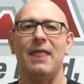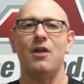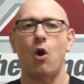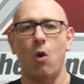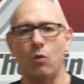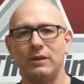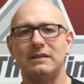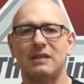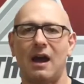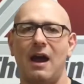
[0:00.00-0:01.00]
And the
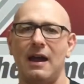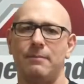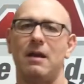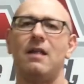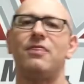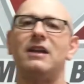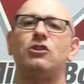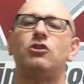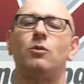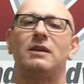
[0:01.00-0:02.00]
only time
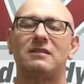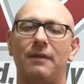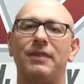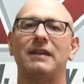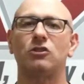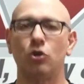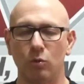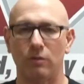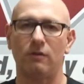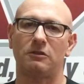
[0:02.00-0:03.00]
that you're doing something
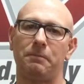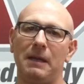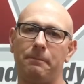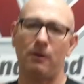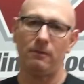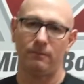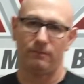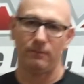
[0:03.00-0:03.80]
to those people